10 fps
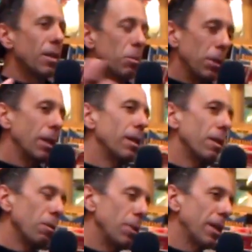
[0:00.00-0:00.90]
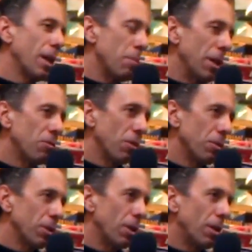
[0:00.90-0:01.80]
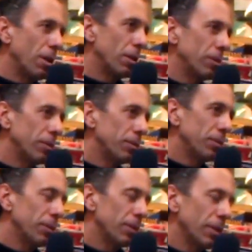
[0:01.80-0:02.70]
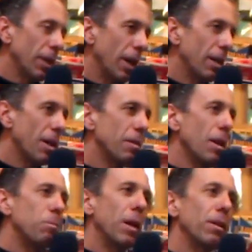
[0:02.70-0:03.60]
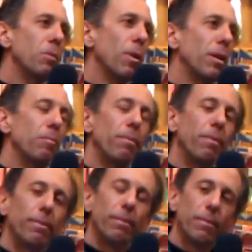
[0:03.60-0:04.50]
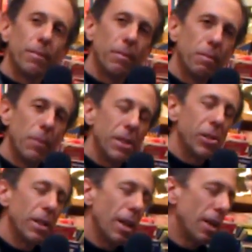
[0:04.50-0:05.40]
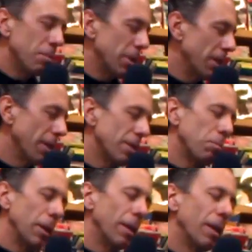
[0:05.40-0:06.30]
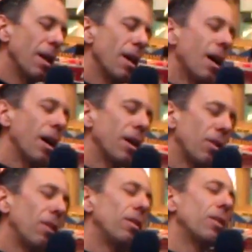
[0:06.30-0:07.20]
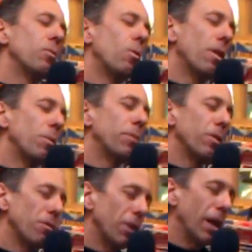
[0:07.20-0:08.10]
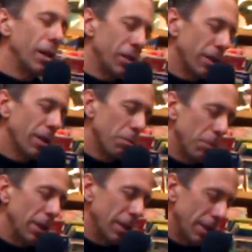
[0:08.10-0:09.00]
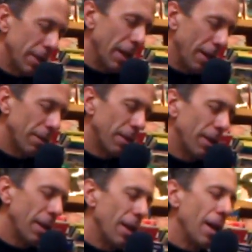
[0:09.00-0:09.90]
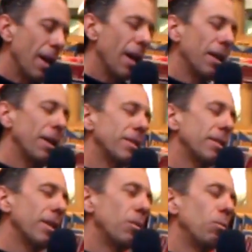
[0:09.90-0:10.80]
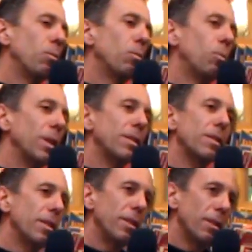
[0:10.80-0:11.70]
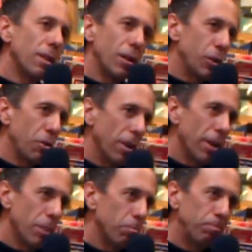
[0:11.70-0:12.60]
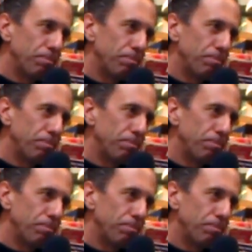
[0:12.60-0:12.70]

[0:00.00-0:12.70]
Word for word: The beginning of the week, I made a phone call. I, I, I barely want to mention names in this, but I called a water purification company in town and I said, What's the deal on tritium?